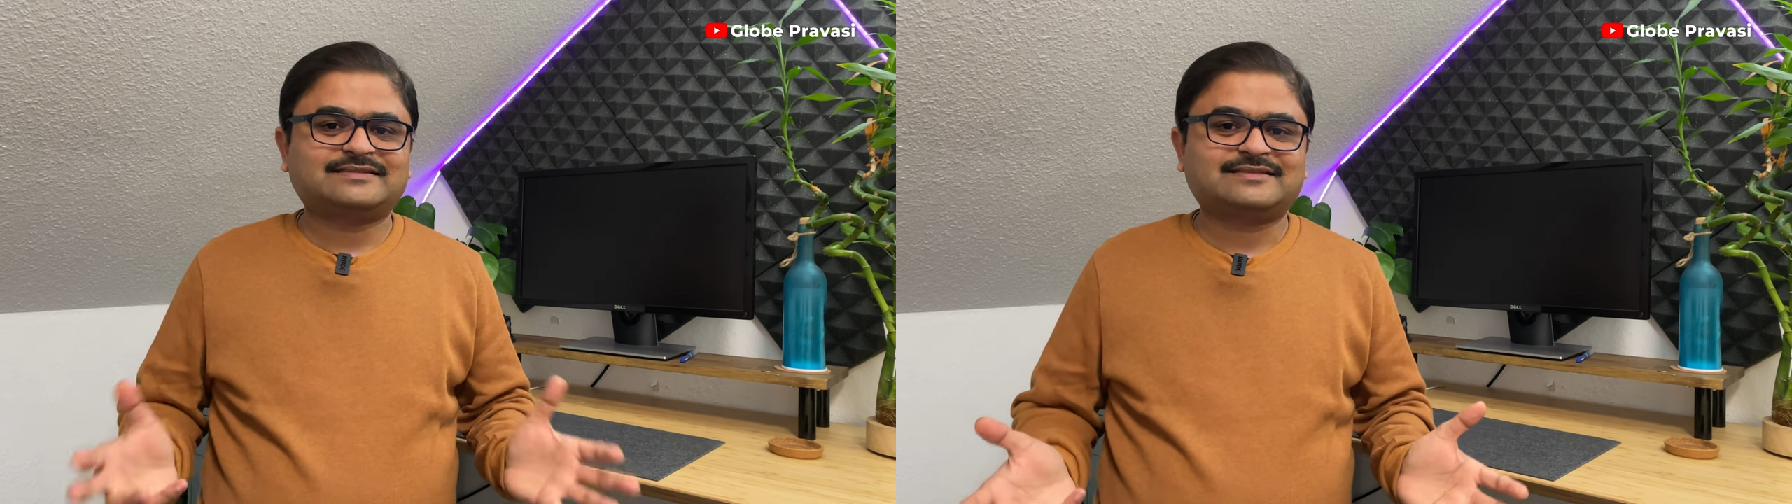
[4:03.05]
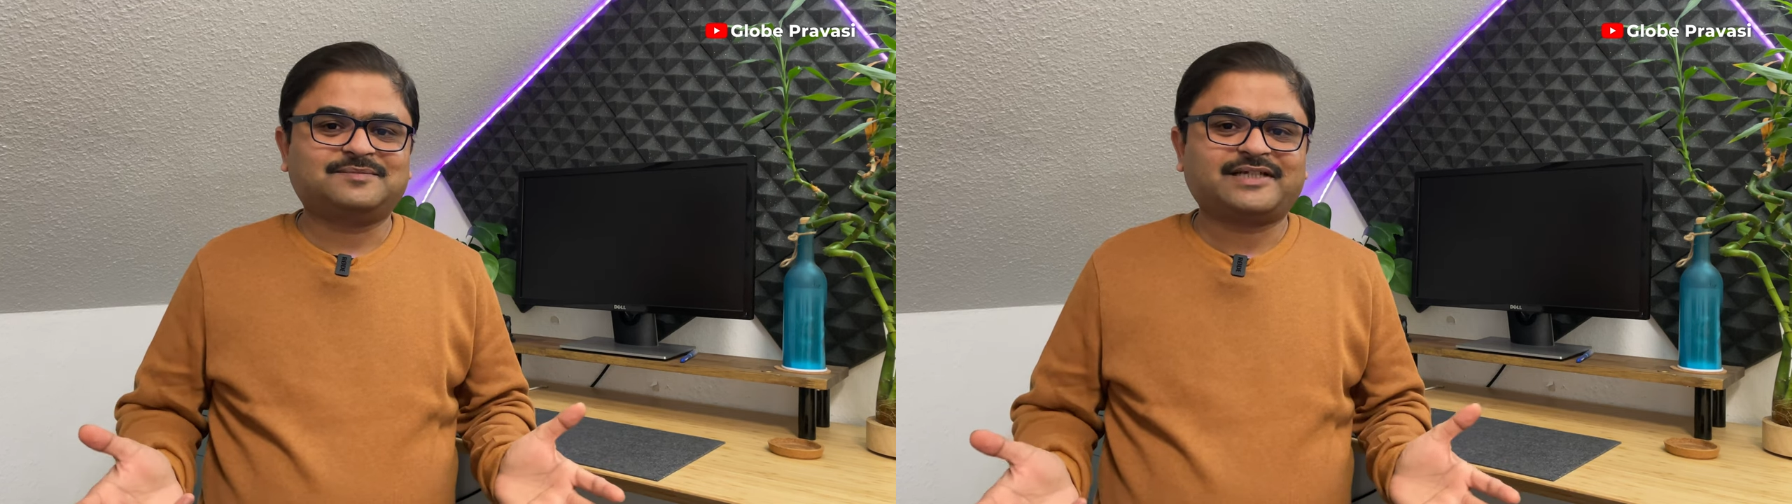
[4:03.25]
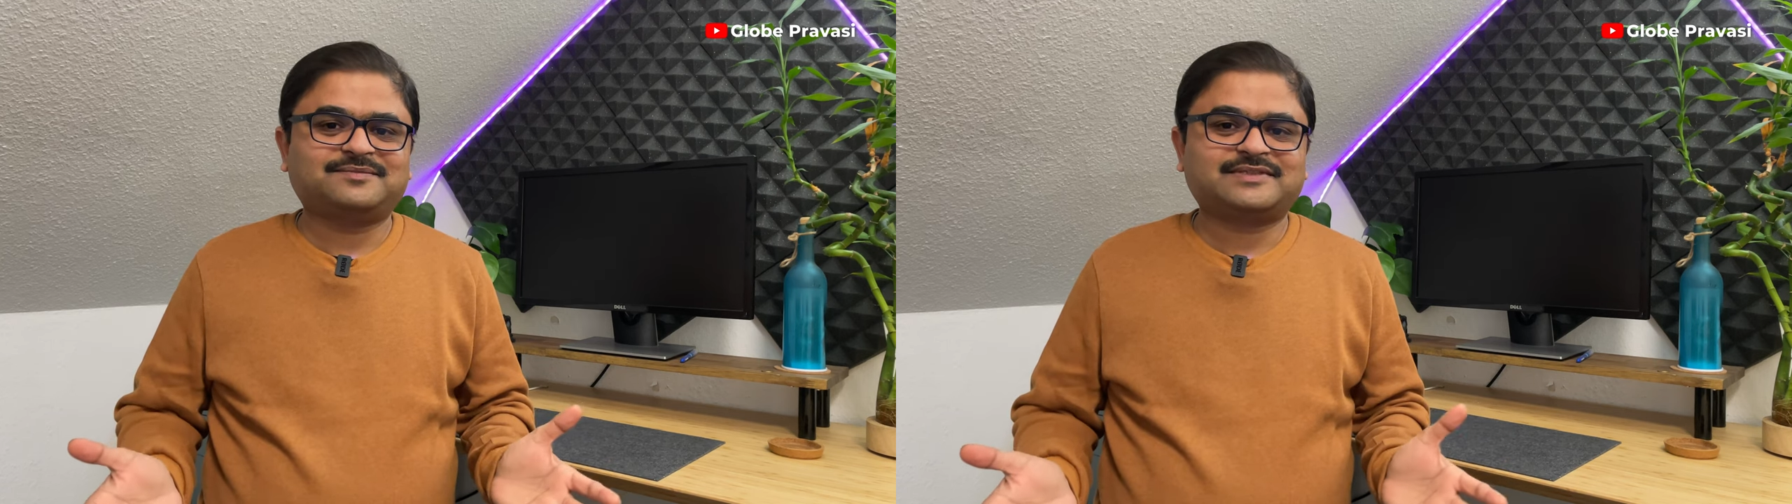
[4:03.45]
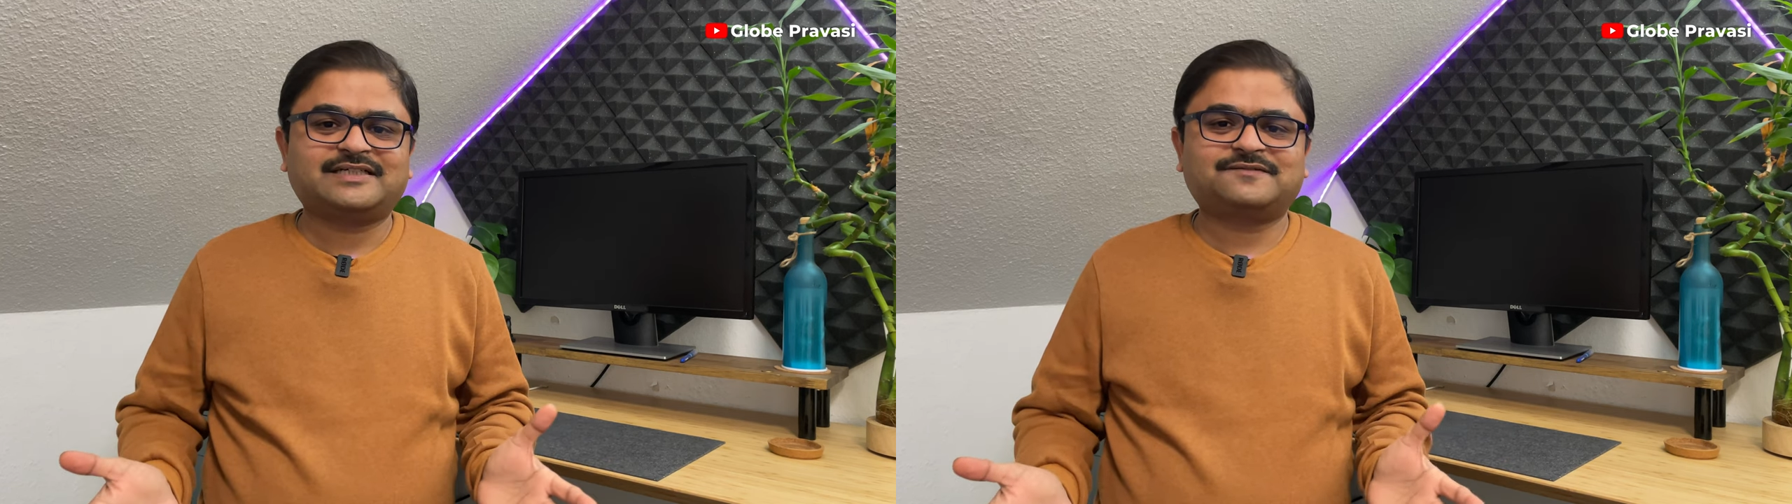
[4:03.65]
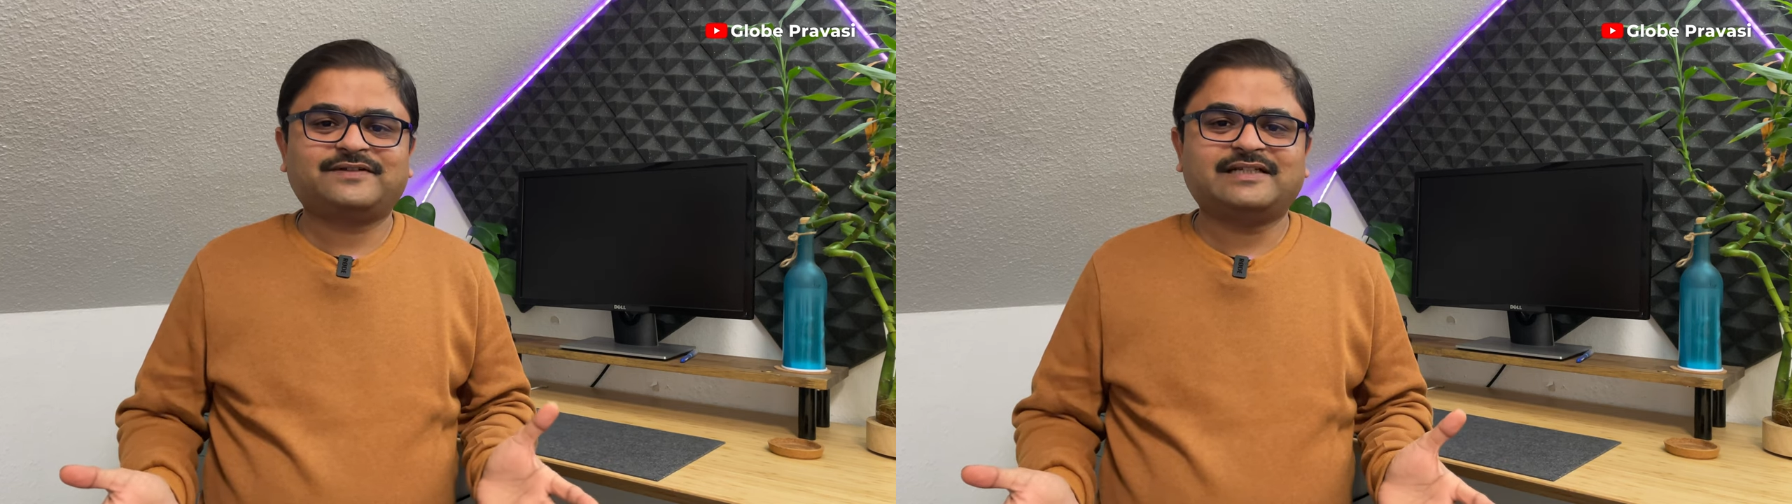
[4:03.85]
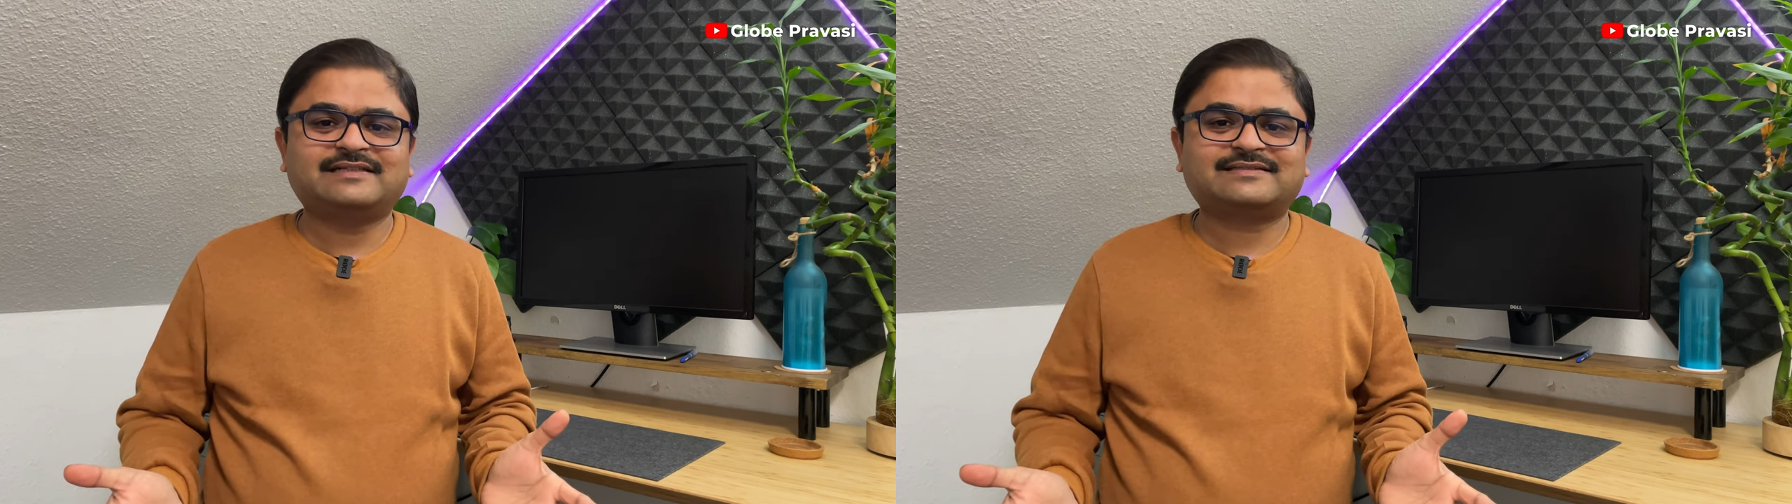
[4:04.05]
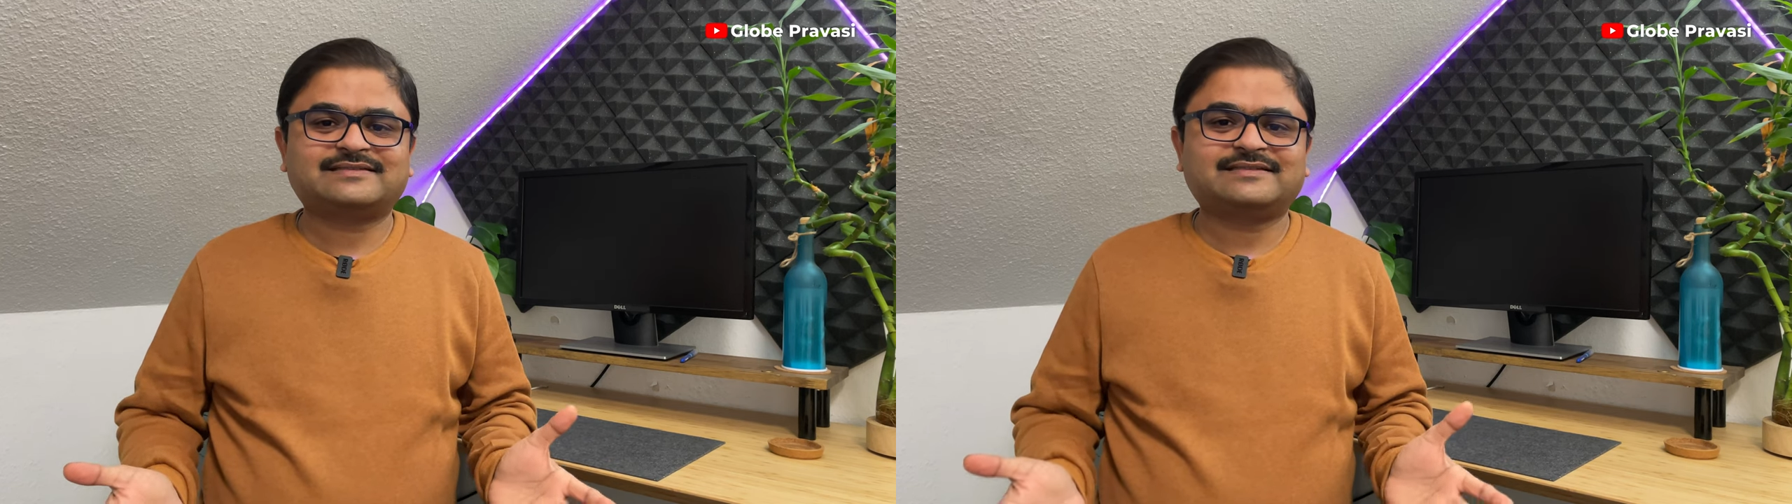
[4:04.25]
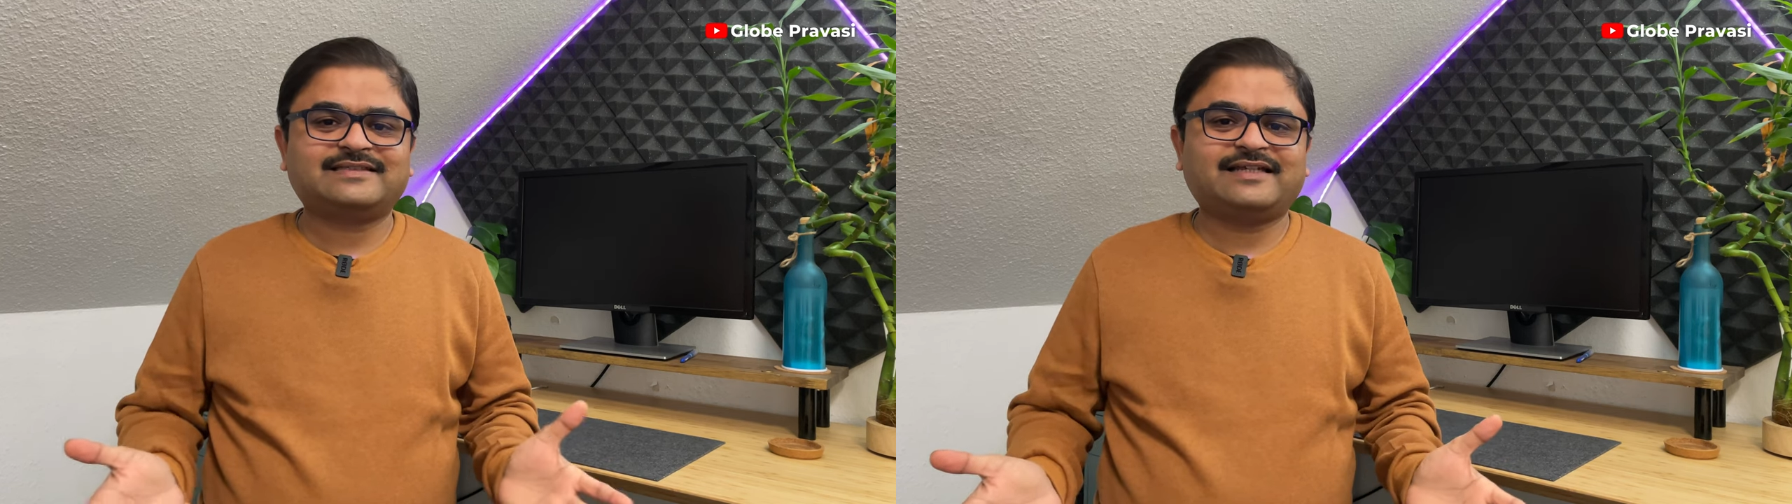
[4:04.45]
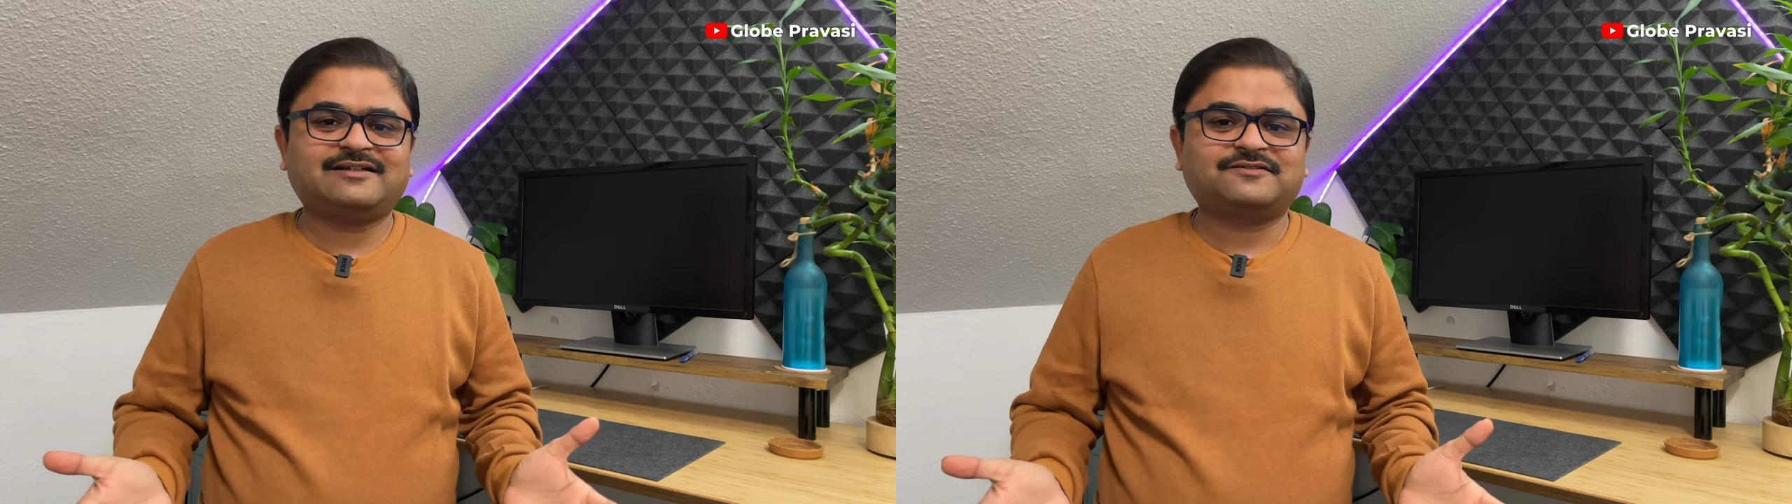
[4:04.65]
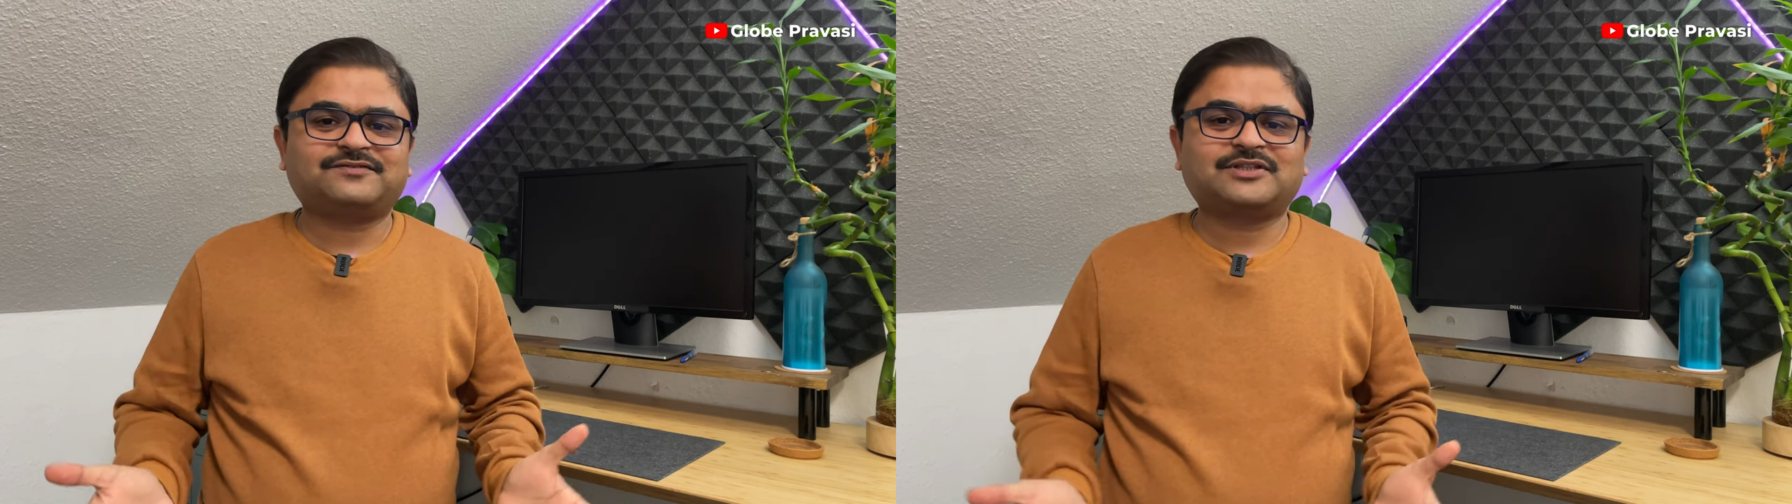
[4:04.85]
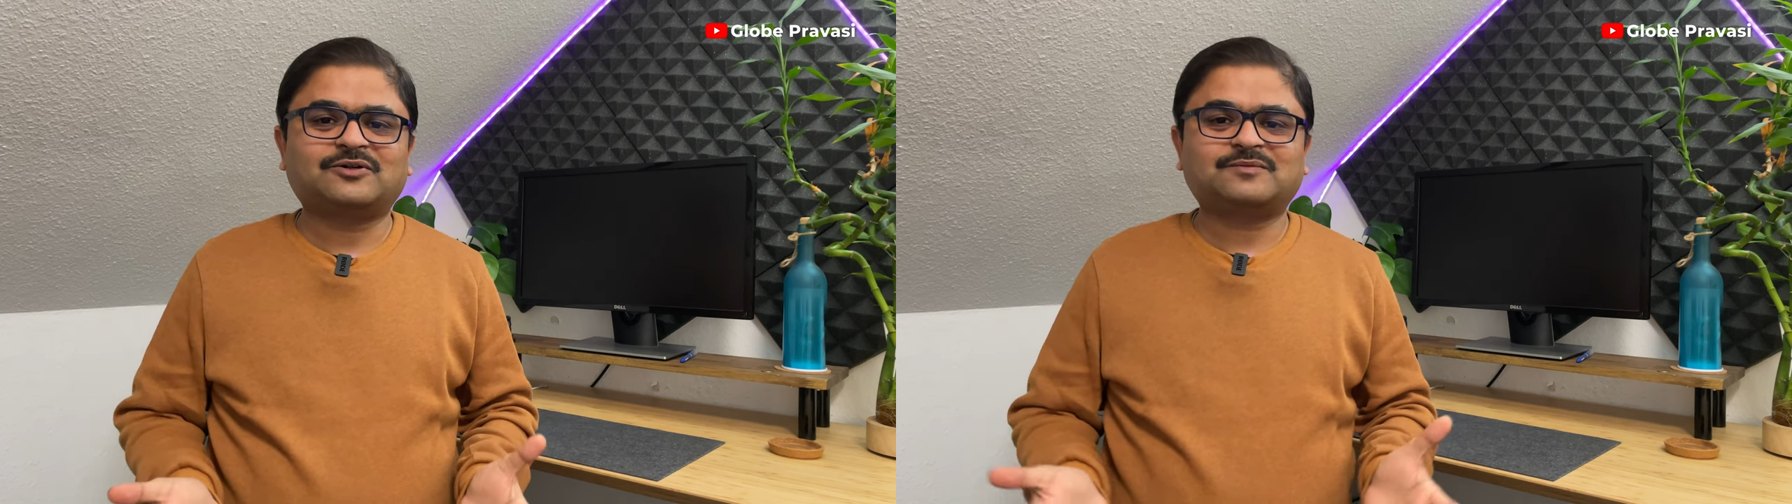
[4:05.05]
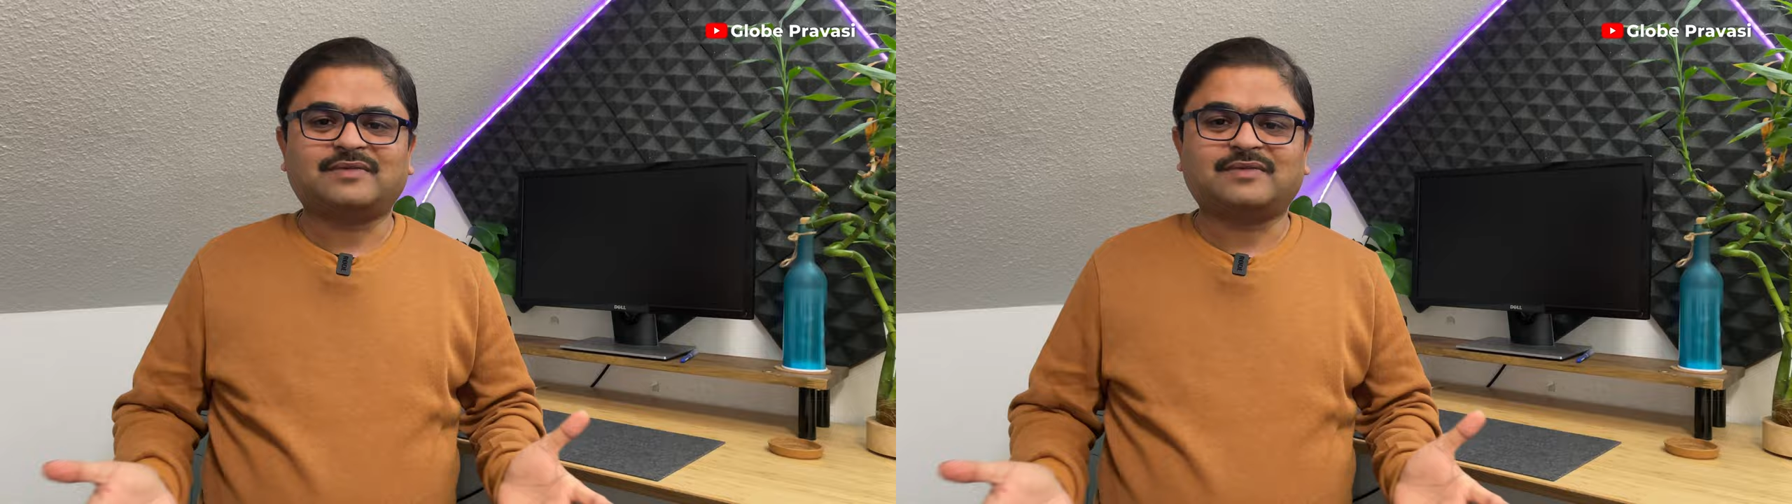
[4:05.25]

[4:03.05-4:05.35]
Sometimes it feels jail without